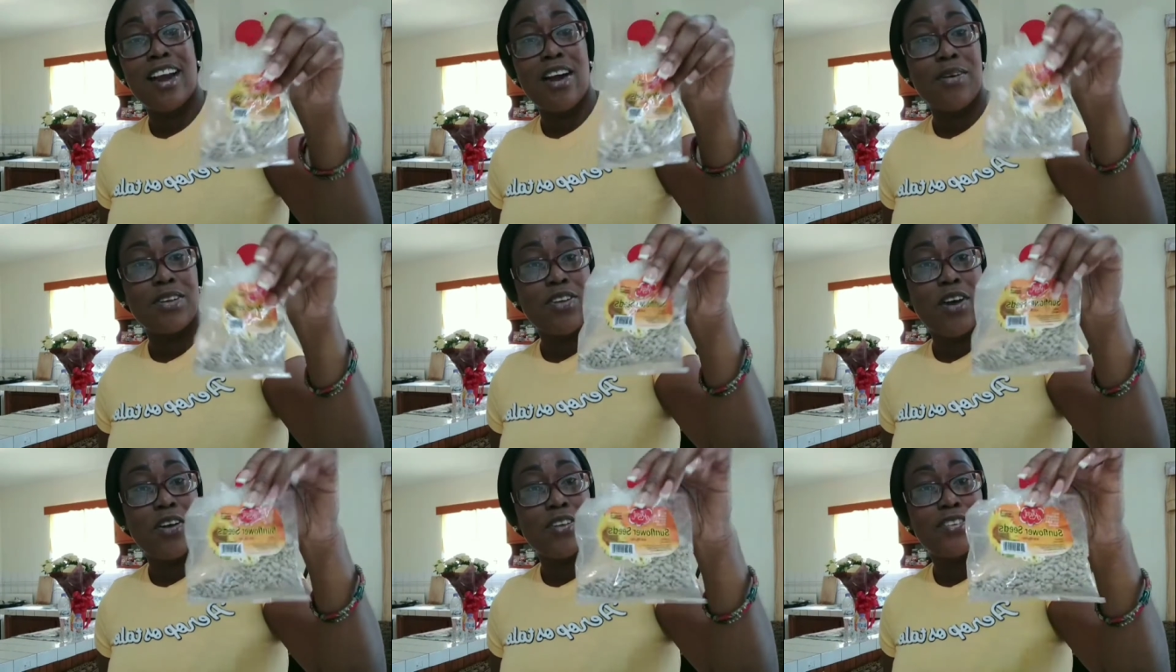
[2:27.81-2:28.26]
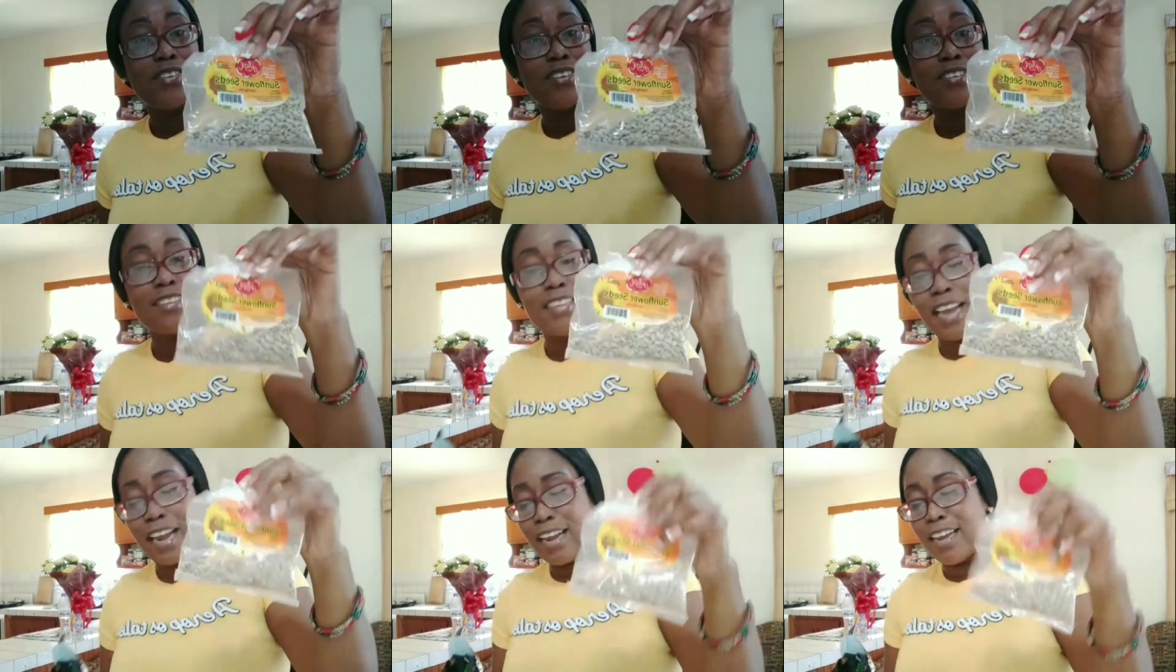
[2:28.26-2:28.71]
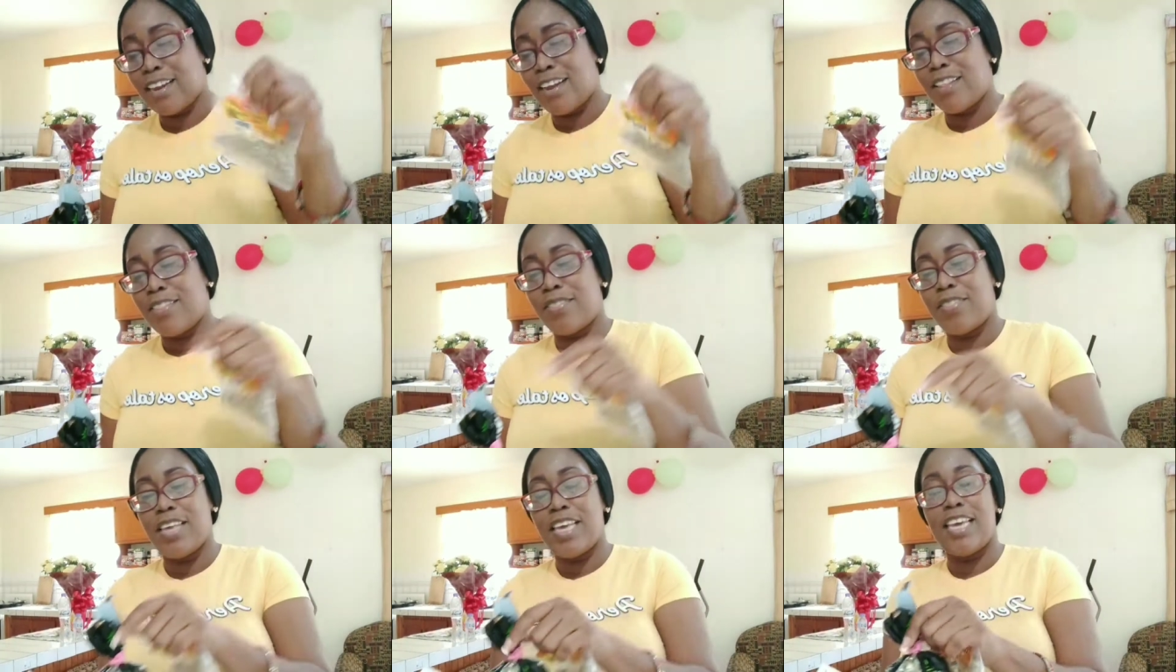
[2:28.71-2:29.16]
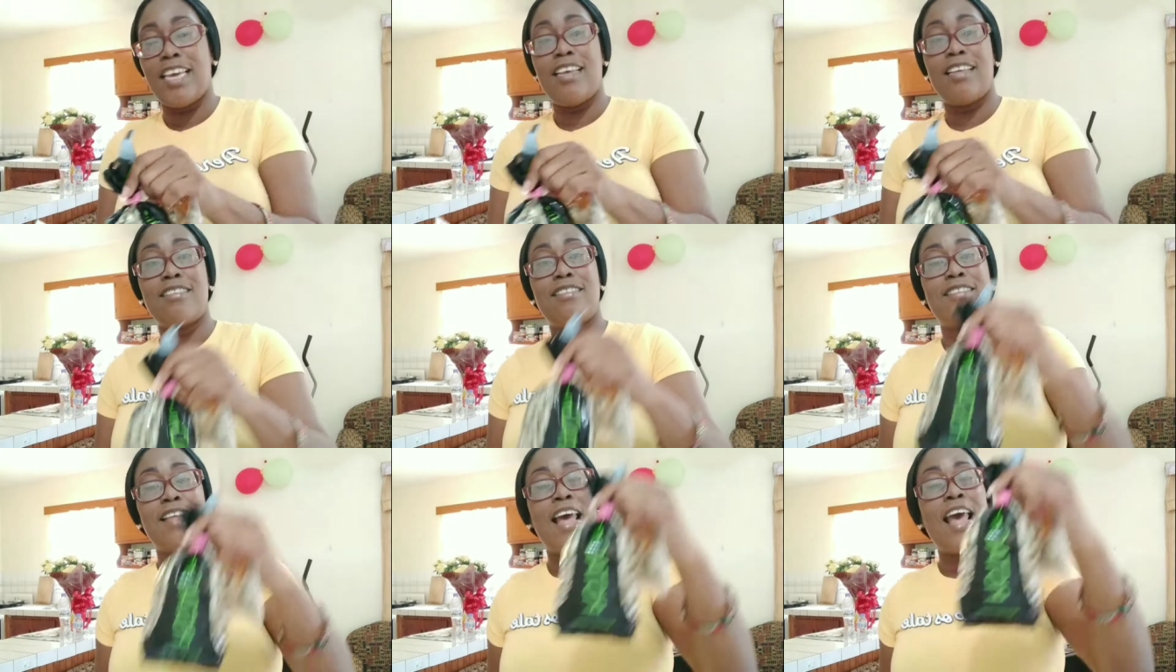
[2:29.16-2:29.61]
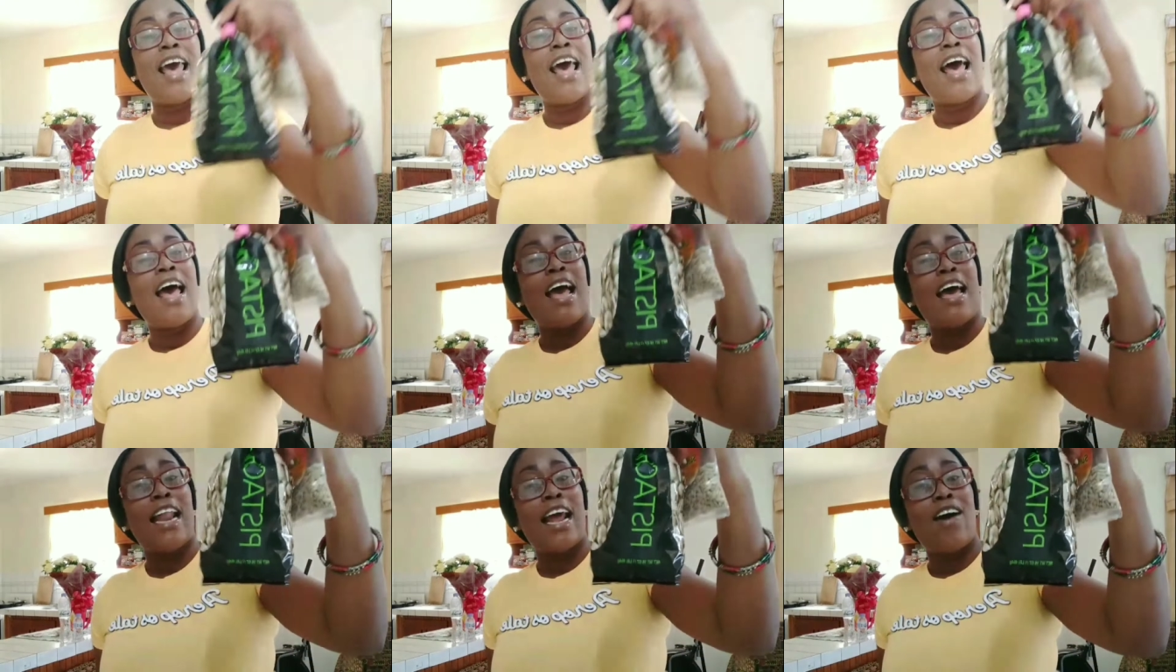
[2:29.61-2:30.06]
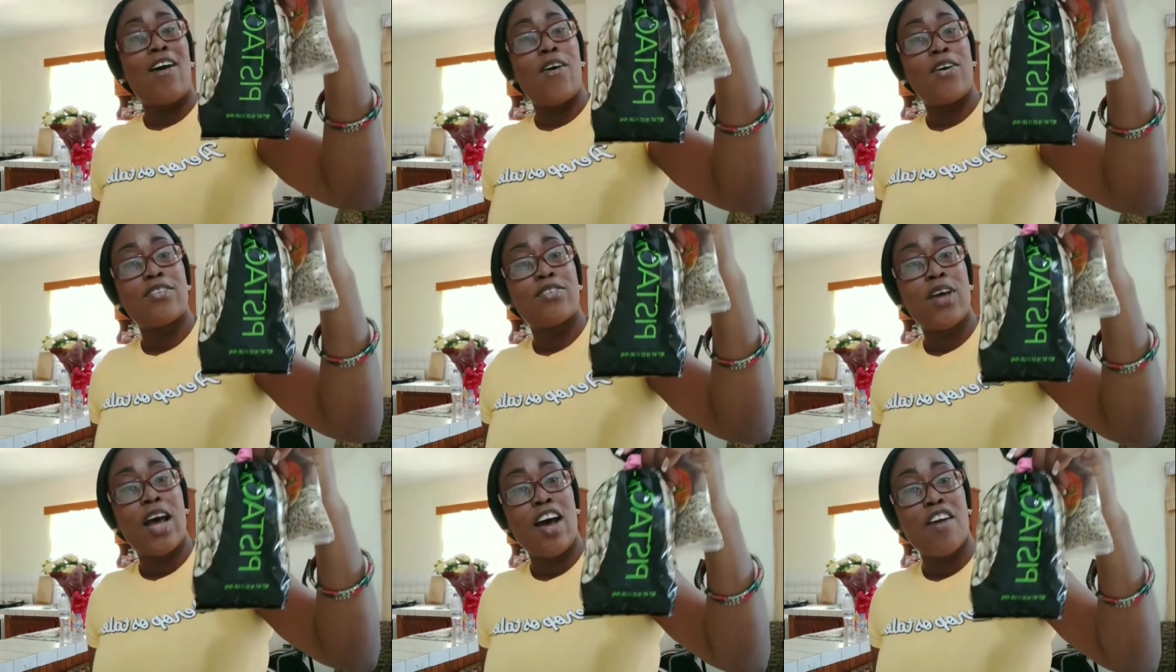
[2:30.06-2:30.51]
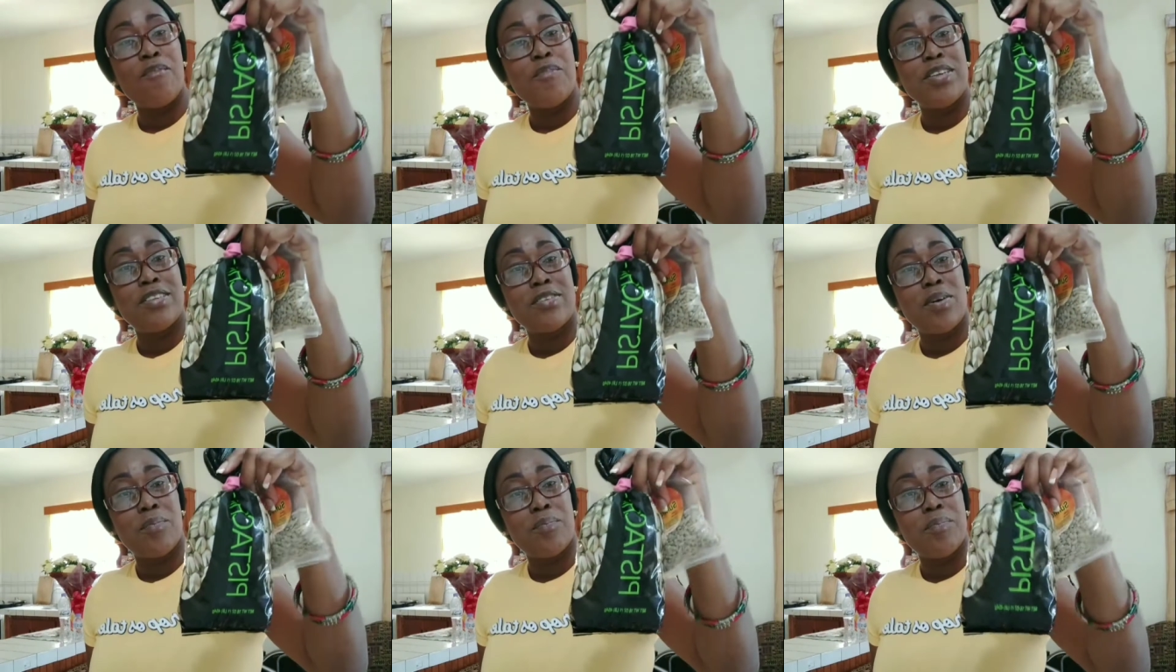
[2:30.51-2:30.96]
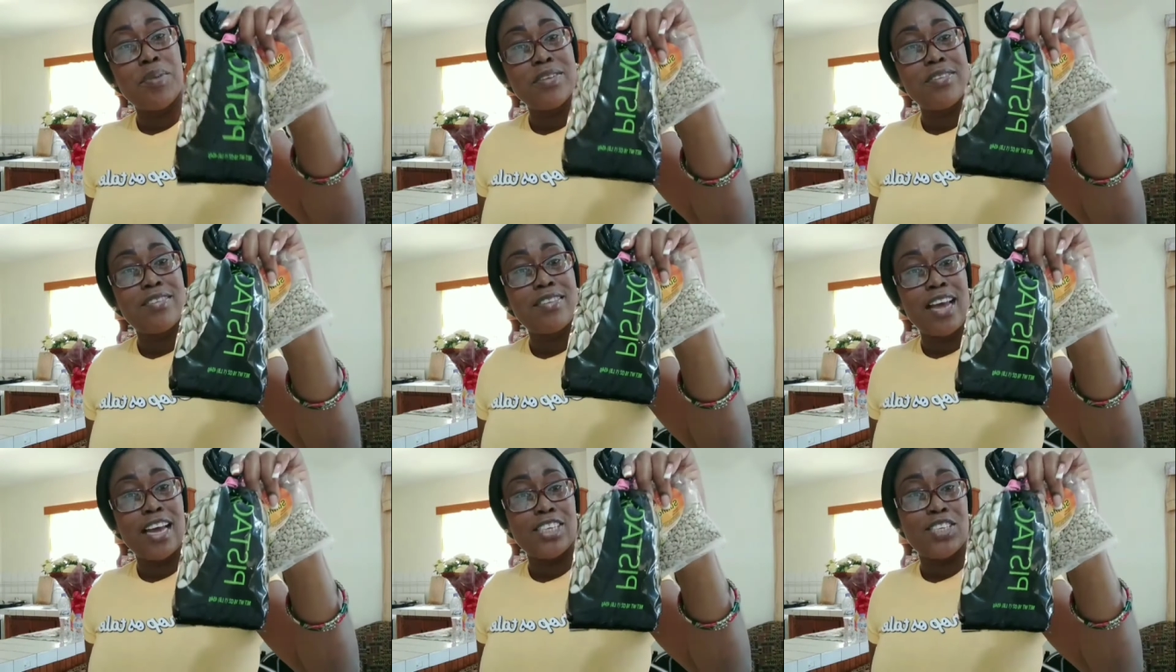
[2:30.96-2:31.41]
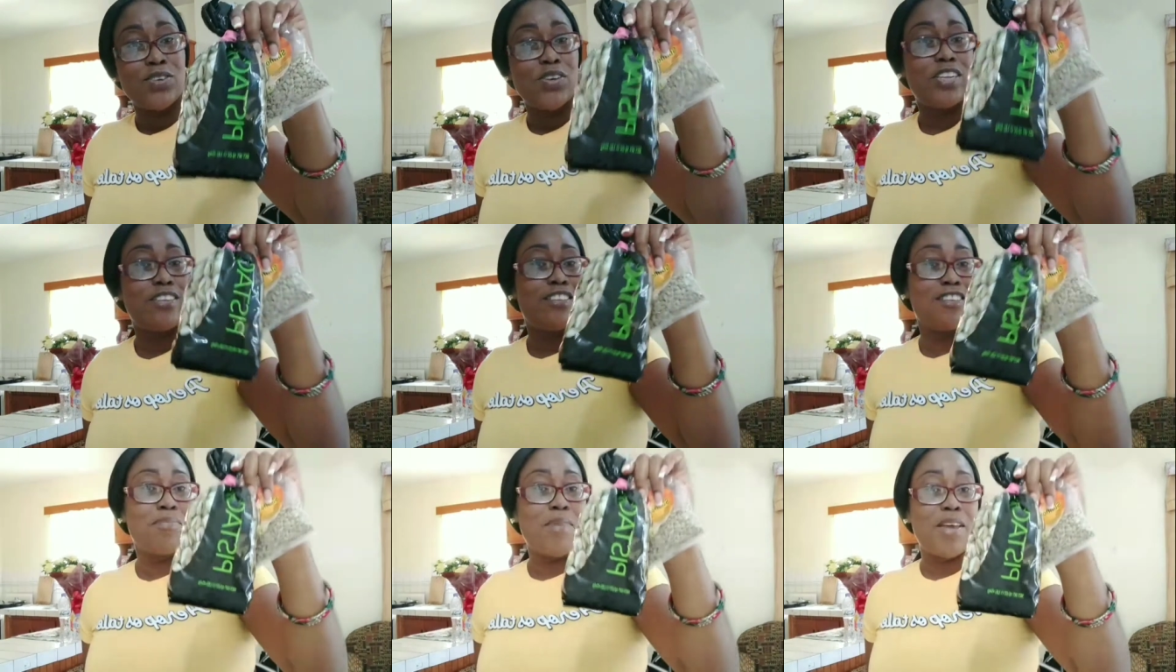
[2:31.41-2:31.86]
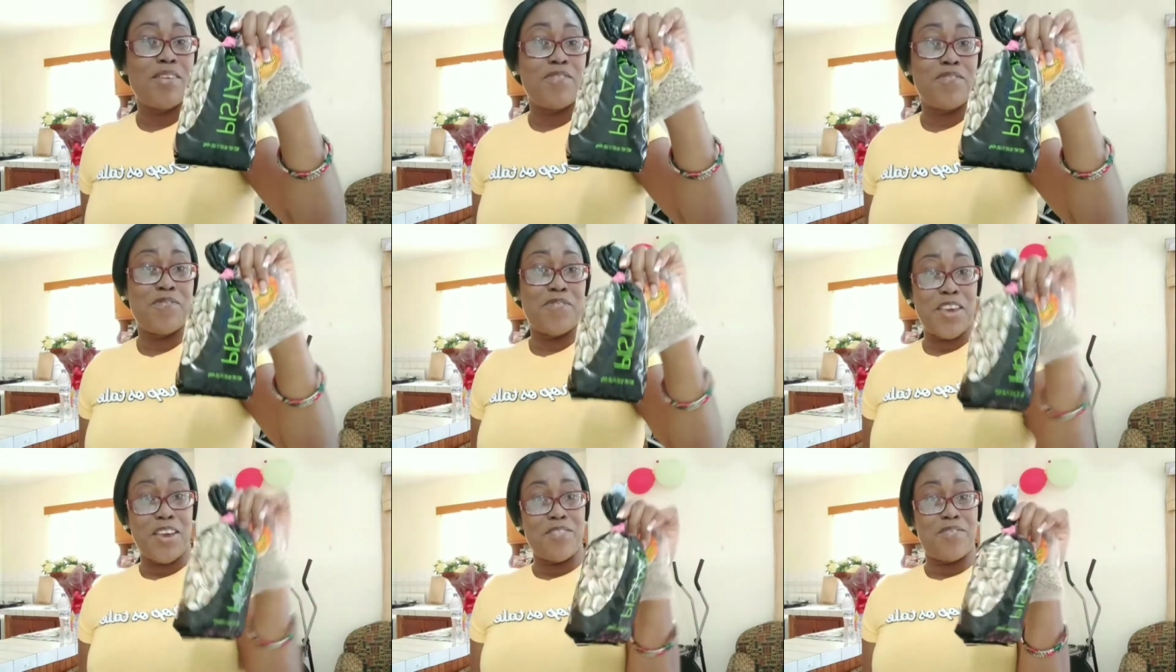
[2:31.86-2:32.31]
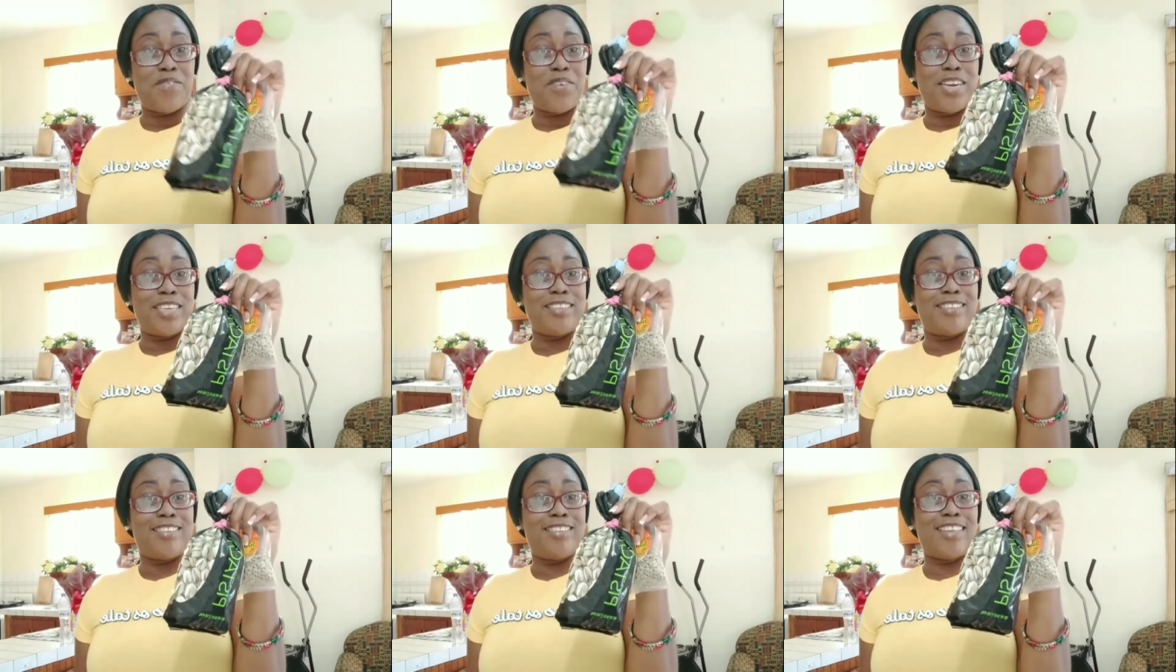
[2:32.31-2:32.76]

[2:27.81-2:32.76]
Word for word: I was also snacking on these. And I also have me some pistachio. This is my favorite.